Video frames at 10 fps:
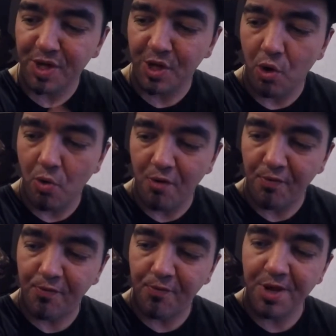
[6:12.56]
go
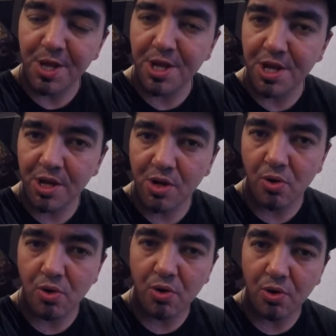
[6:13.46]
off feeding
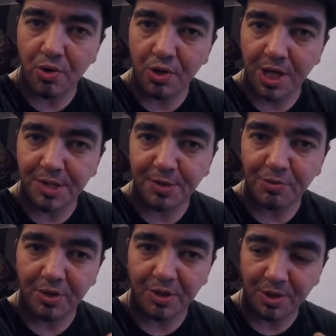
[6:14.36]
or
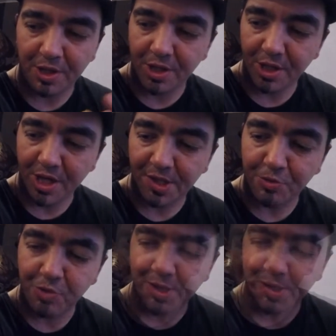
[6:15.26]
they get
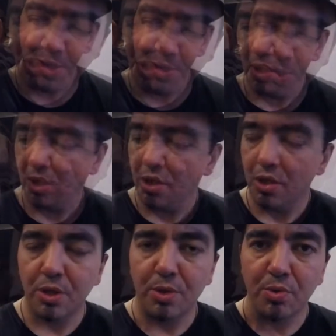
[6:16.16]
stressed,
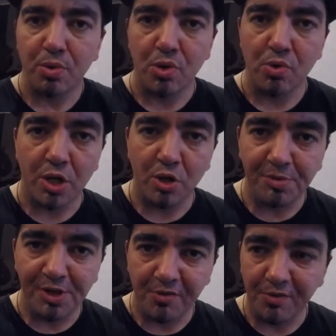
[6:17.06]
and you can
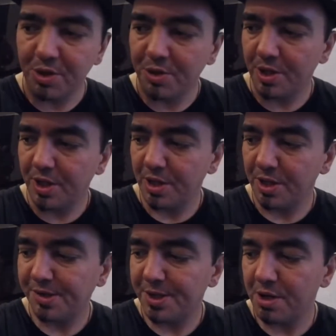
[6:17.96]
observe it,
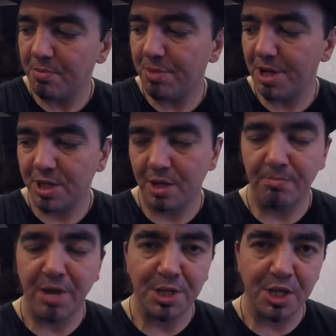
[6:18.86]
the snake
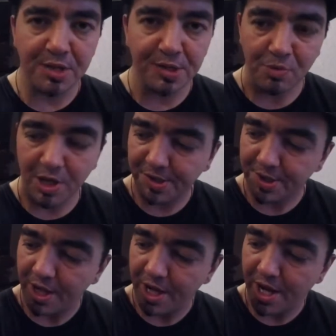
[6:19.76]
might get
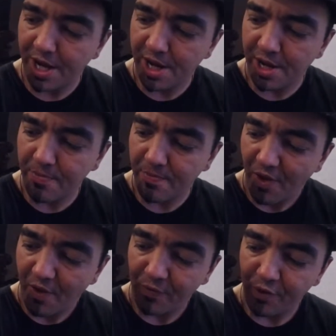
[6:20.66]
stressed and
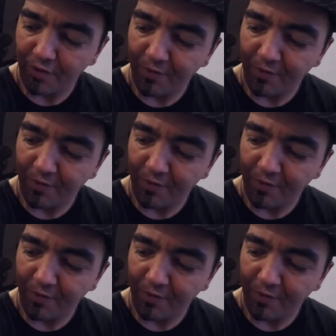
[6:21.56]
not